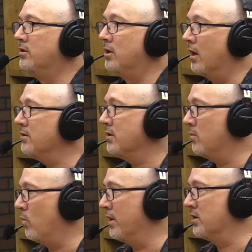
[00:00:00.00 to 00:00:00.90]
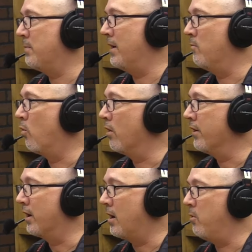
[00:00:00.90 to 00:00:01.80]
doesn't want to spend more
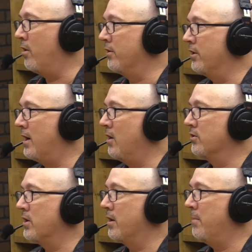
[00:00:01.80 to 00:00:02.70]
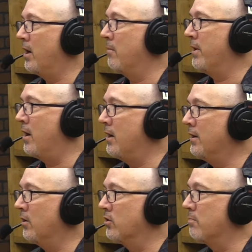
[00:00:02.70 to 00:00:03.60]
than a couple hundred dollars on a pair of
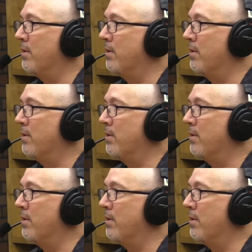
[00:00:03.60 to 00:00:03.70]
binoculars,